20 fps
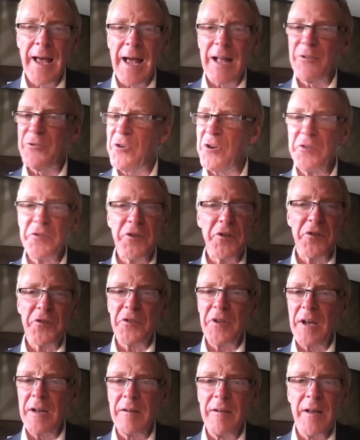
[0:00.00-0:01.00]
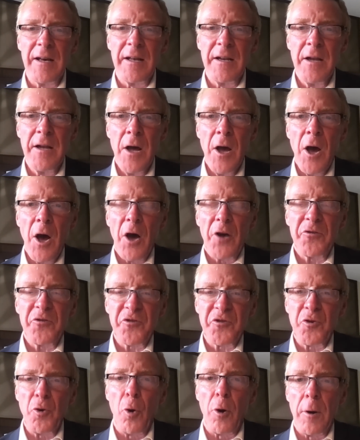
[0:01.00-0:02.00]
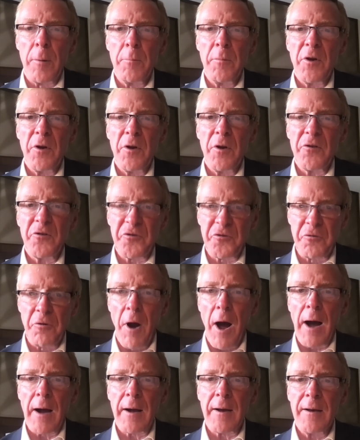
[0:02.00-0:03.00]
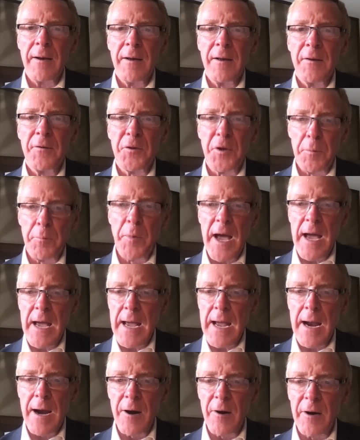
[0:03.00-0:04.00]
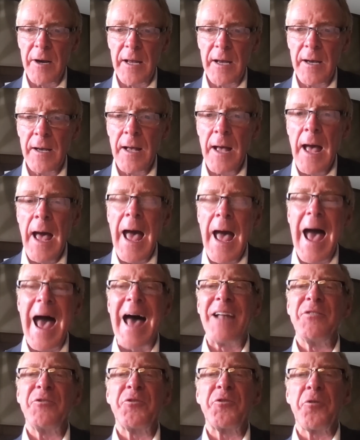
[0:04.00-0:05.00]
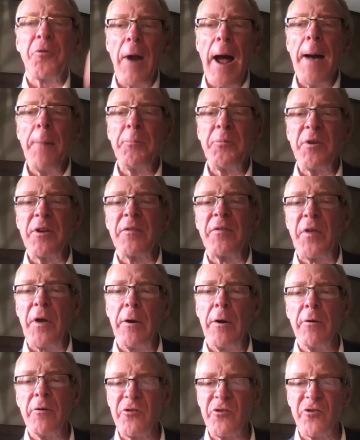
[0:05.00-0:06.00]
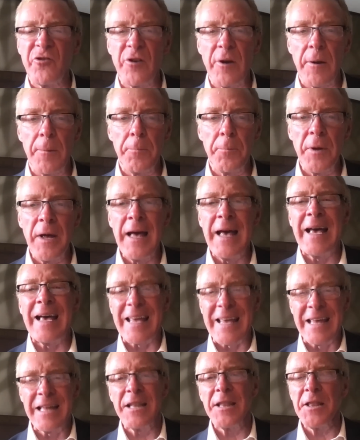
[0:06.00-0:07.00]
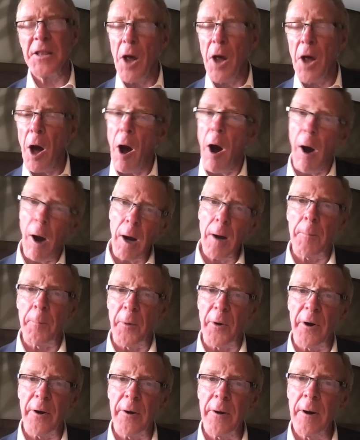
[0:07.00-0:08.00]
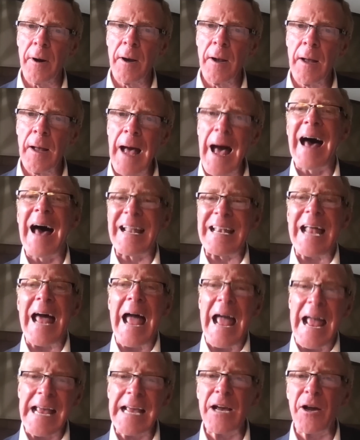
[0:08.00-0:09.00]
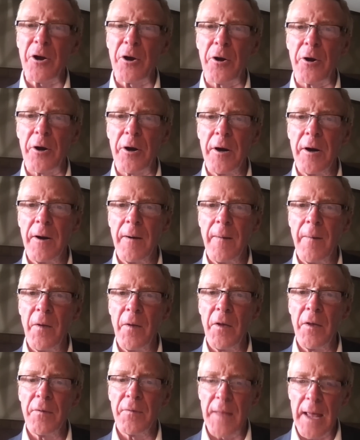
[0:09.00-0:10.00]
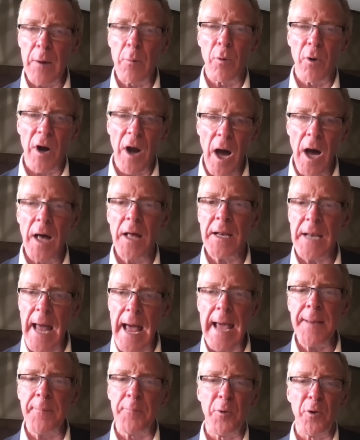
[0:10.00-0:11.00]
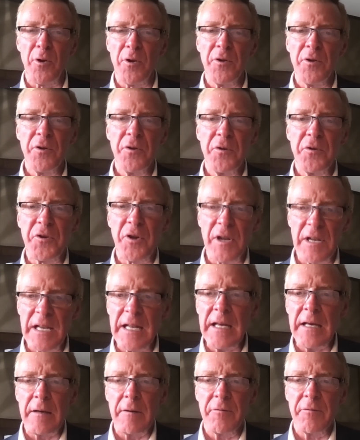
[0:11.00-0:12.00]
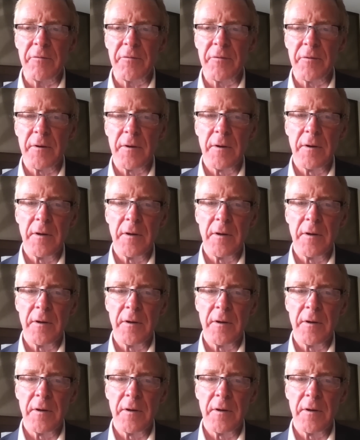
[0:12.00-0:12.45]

And just as they did, a storm struck the Bay Area and trapped their ship in the harbor at anchor. They were unable to leave.